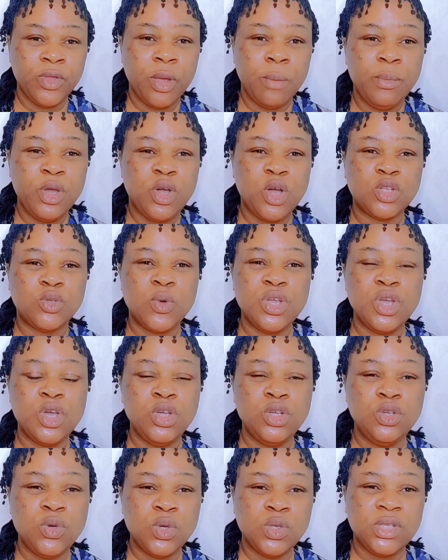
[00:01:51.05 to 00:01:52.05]
Because when you
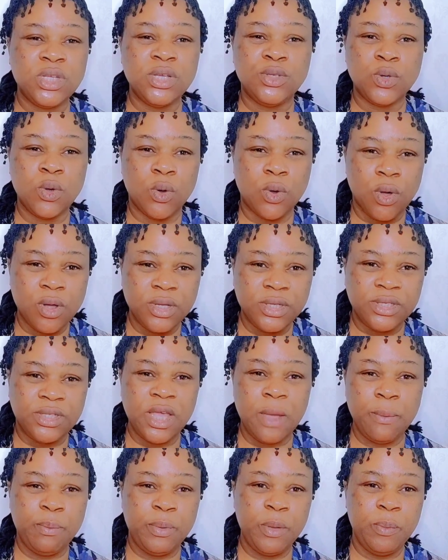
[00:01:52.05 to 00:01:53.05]
use it to
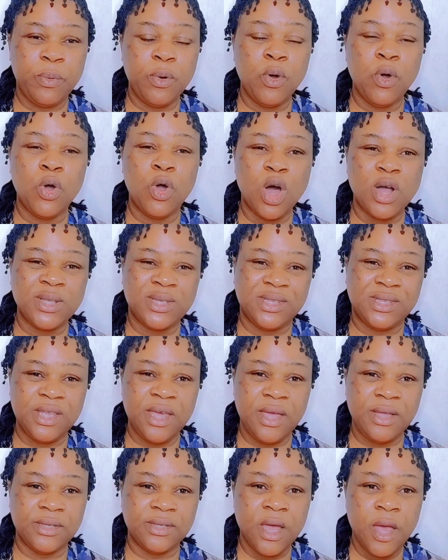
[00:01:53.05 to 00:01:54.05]
condemn people, God
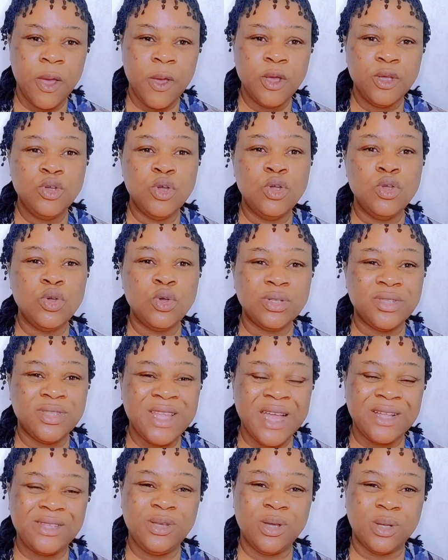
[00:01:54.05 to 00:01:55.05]
says, you use
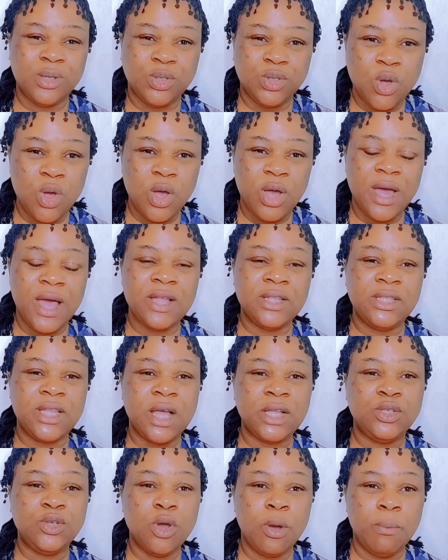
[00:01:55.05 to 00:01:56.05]
that your tongue and
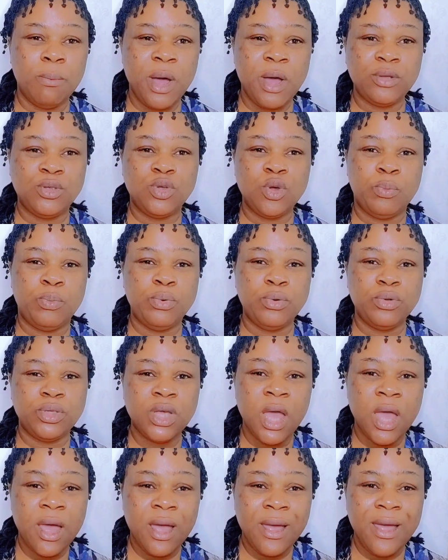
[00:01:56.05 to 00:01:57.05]
that your mouth to put
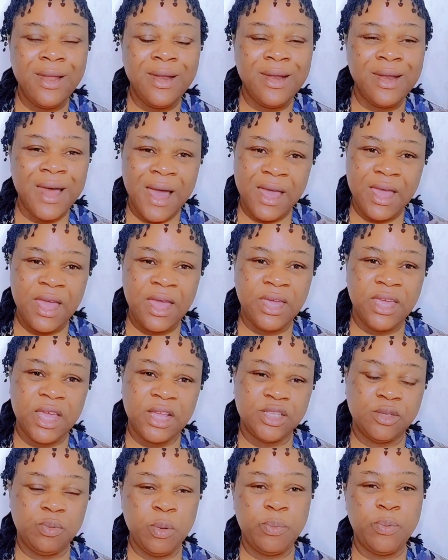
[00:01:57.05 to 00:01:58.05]
lie
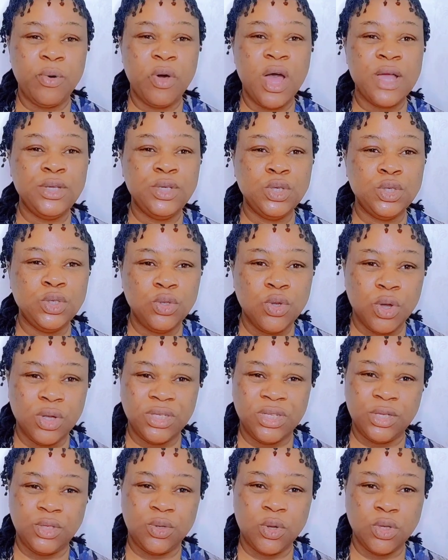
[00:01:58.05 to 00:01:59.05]
against people, and you know
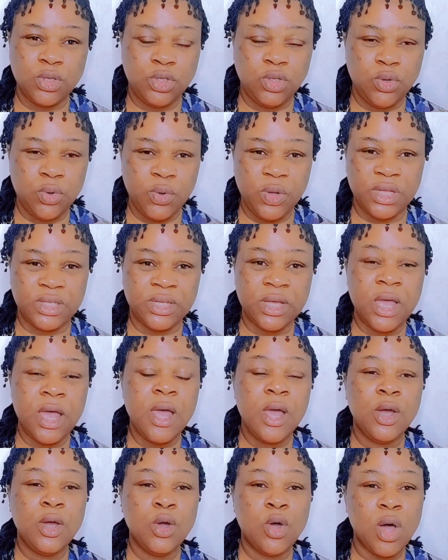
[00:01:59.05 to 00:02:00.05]
they don't do it.
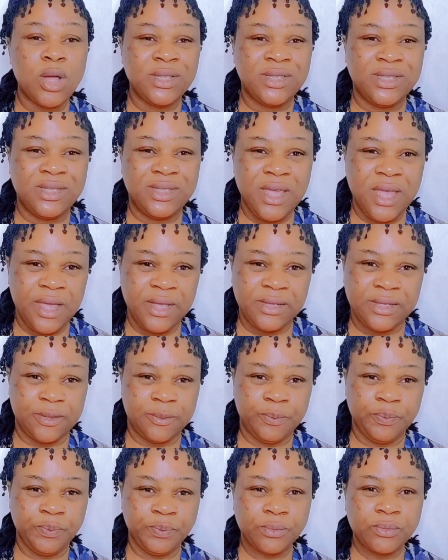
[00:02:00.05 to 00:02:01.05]
God says,
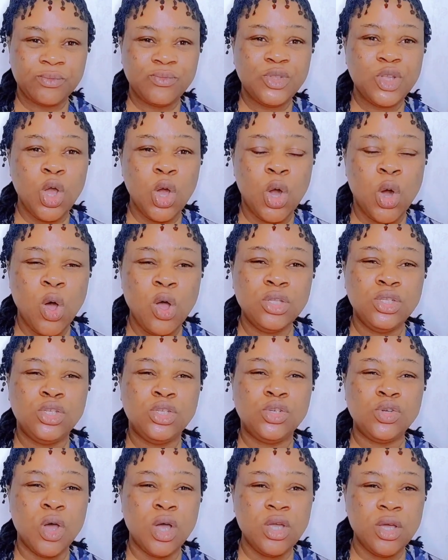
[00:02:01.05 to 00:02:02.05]

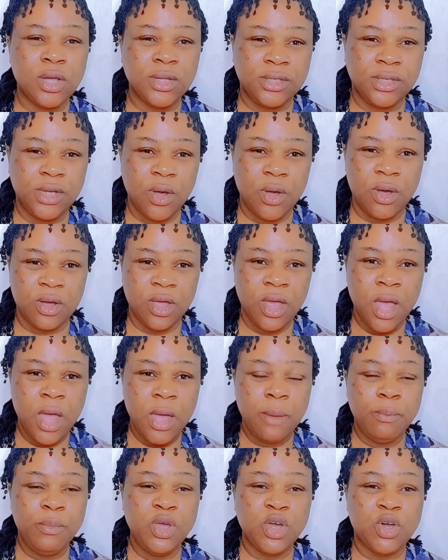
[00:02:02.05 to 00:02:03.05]
control your tongue.
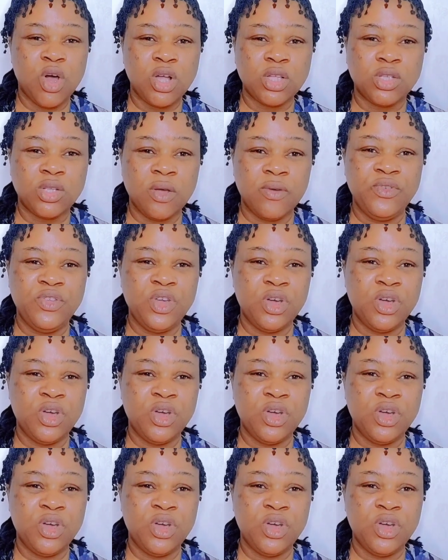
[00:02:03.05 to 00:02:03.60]
Because of